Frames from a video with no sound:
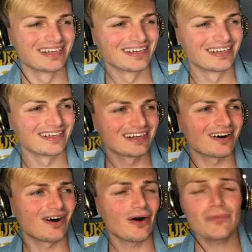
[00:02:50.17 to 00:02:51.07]

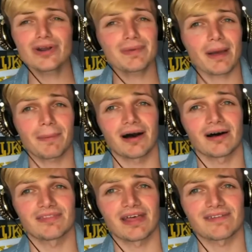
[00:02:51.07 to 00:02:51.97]
I want to be a part of
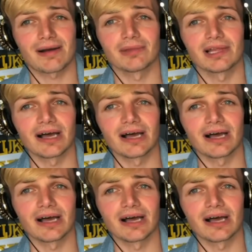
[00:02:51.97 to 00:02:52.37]
their family.